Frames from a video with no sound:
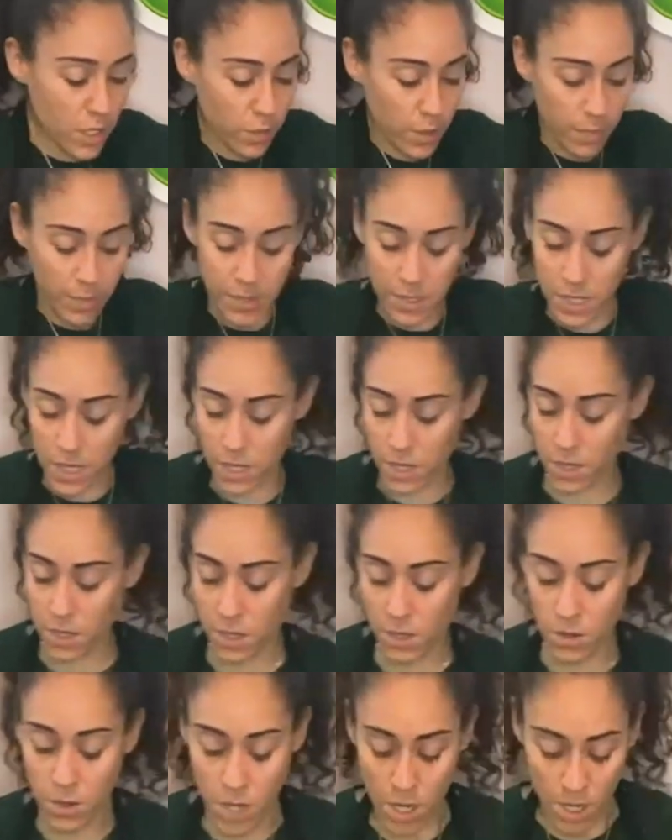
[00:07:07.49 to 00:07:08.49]
sweet
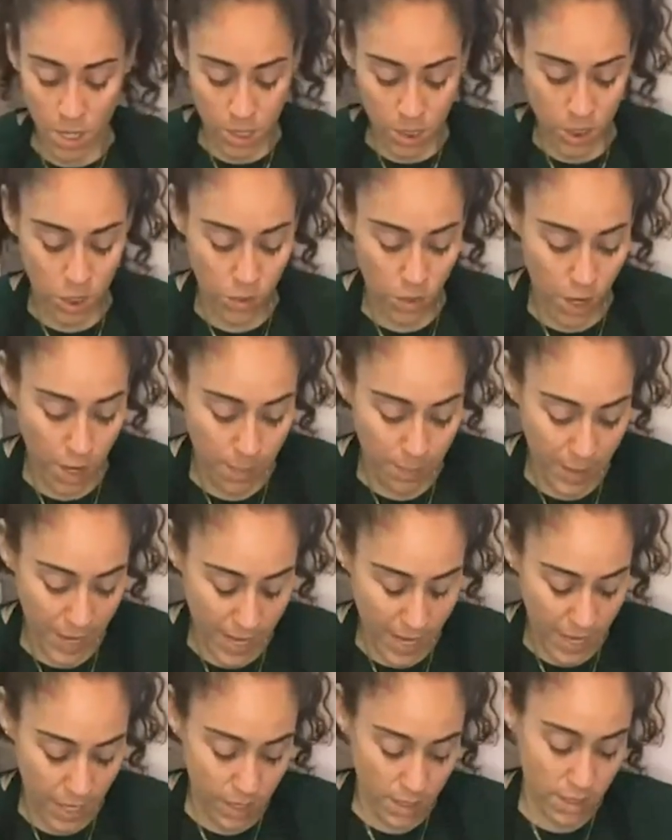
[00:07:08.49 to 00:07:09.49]
potato to our
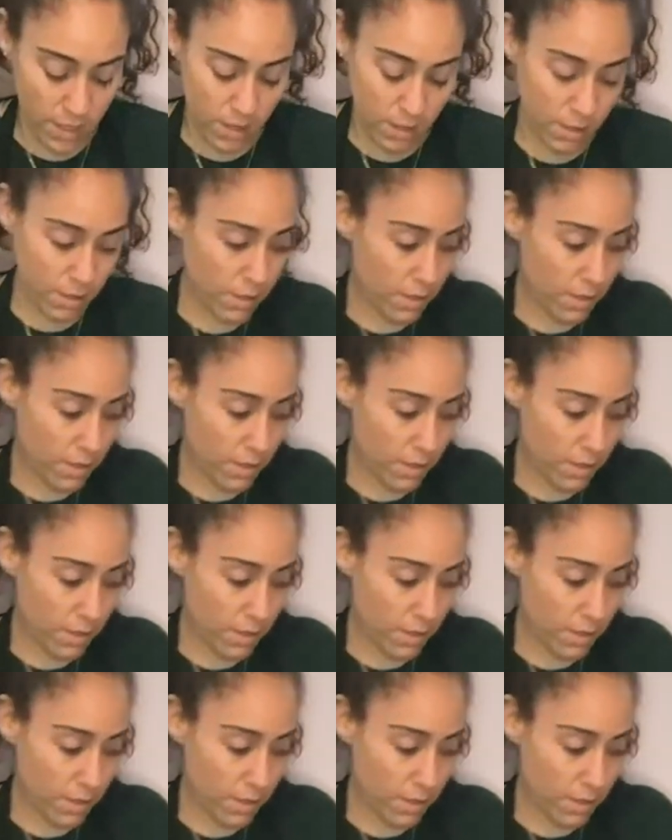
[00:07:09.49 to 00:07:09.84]
pan.